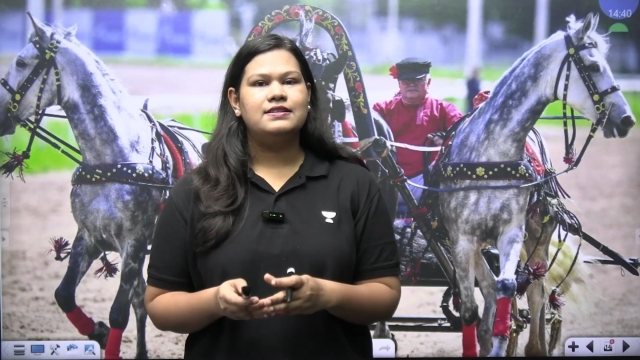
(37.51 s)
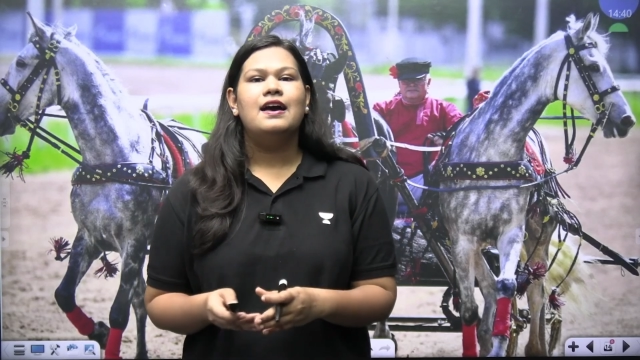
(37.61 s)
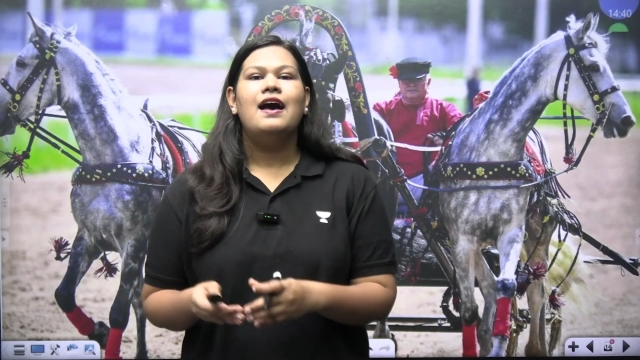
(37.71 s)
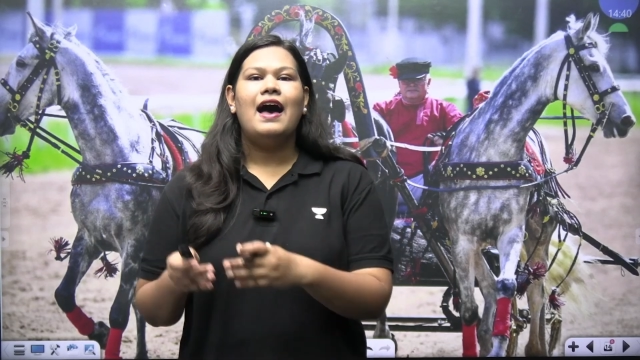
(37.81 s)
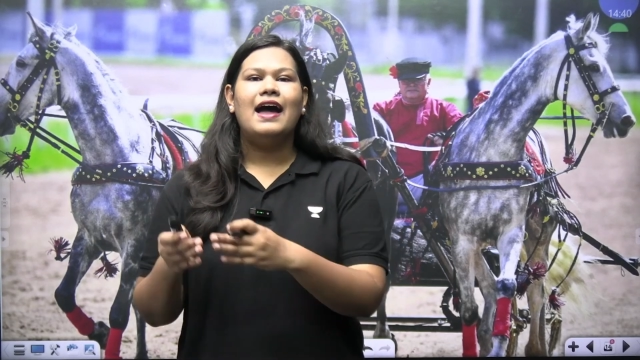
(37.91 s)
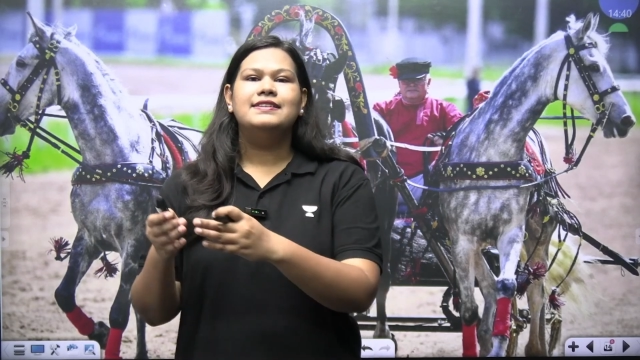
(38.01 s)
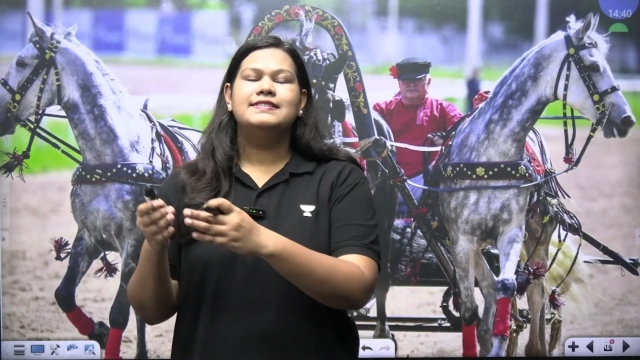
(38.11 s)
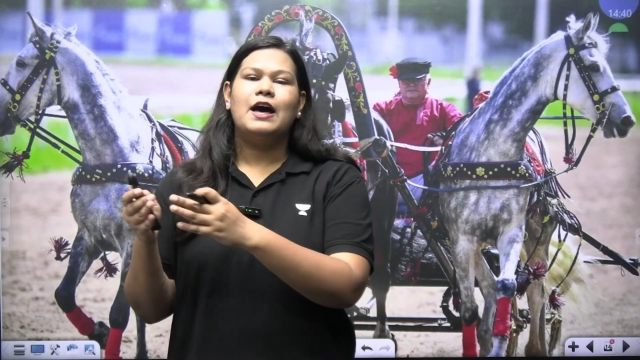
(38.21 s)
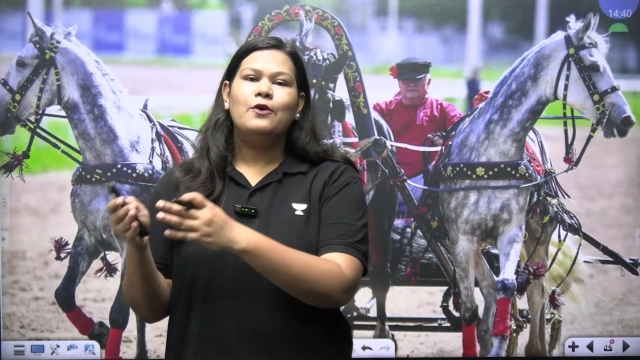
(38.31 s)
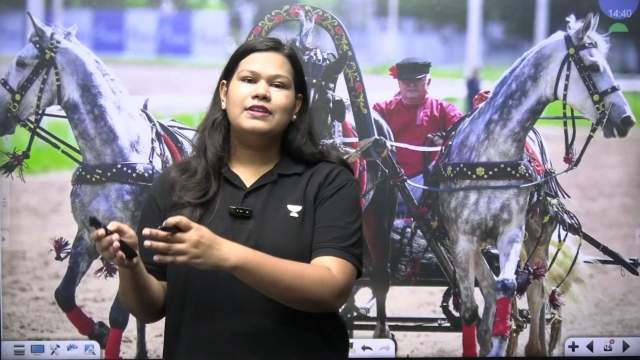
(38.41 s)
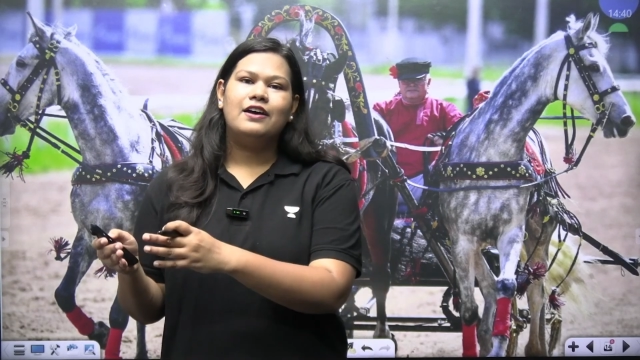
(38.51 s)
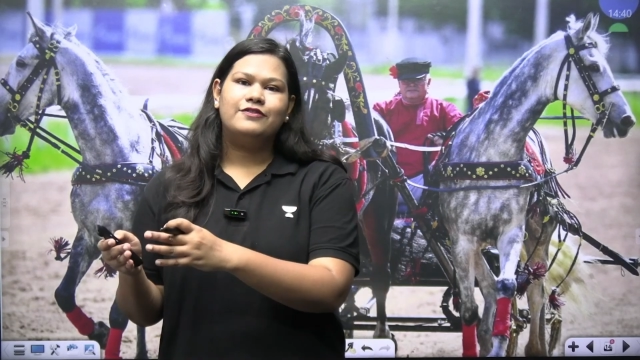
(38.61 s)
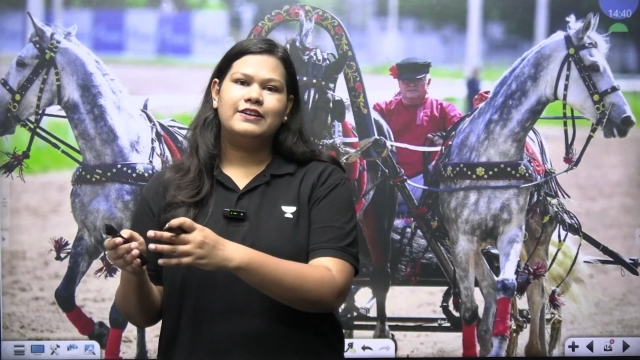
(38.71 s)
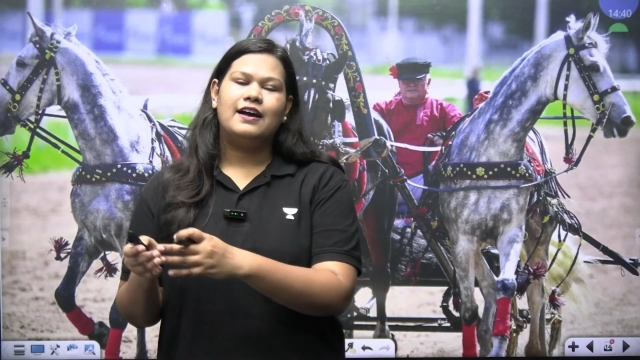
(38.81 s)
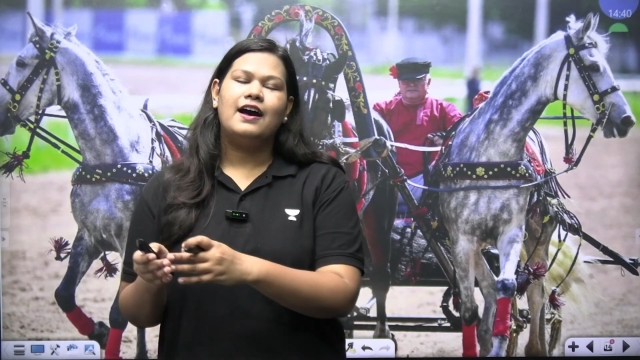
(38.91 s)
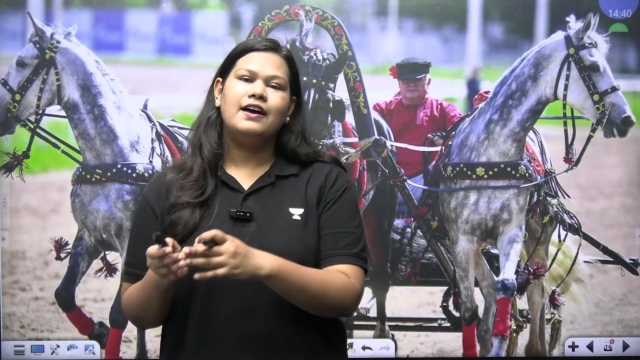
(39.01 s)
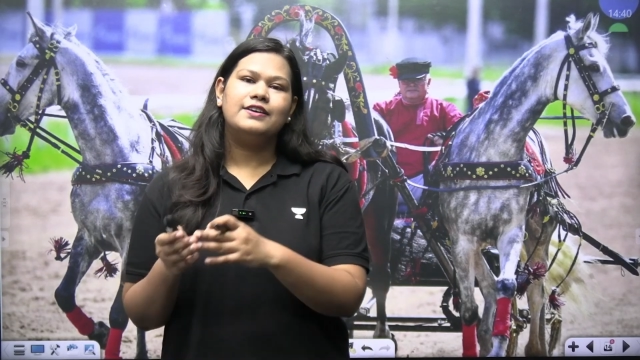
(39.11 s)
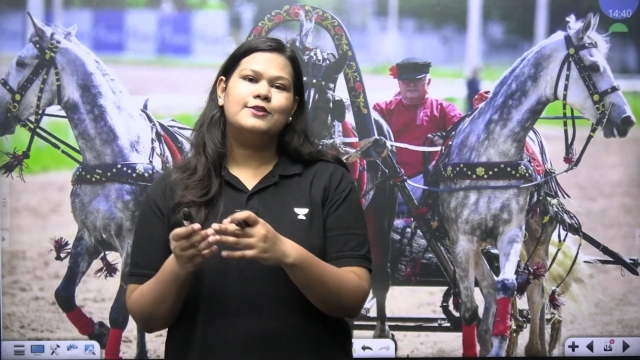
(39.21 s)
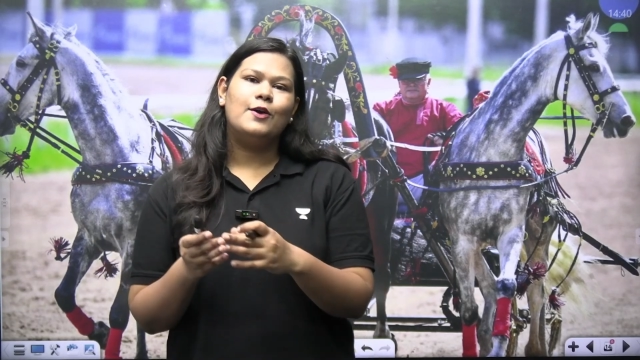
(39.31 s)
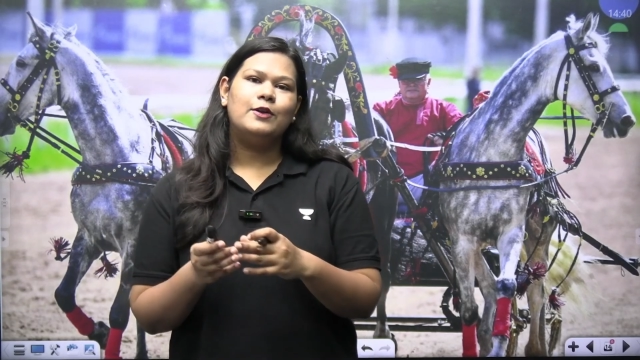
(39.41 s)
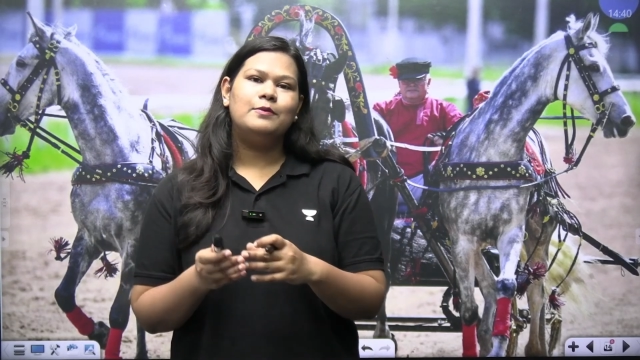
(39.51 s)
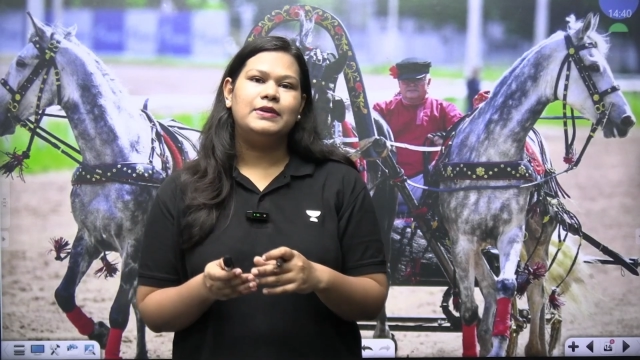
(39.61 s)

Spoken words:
and South Africa is gonna be